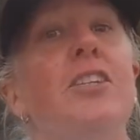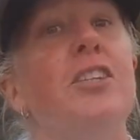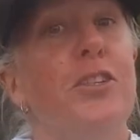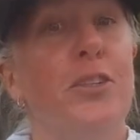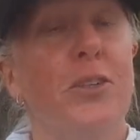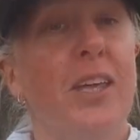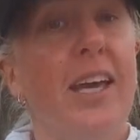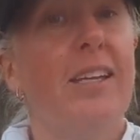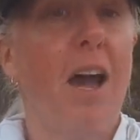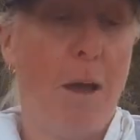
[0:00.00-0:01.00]
To do
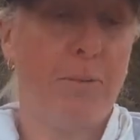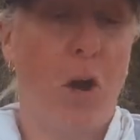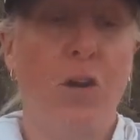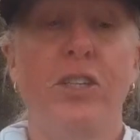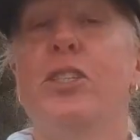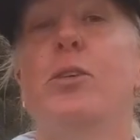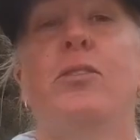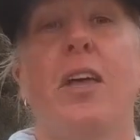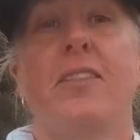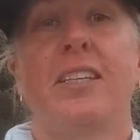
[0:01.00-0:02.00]
that, I'm going to
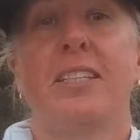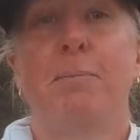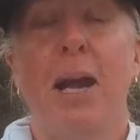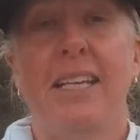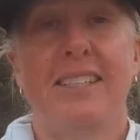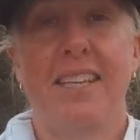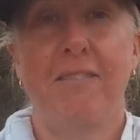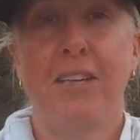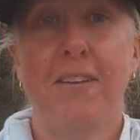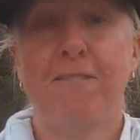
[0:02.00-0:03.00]
use the Sprat
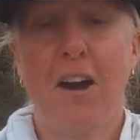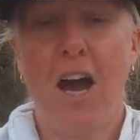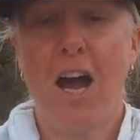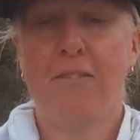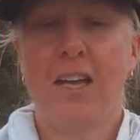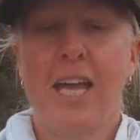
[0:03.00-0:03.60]
75.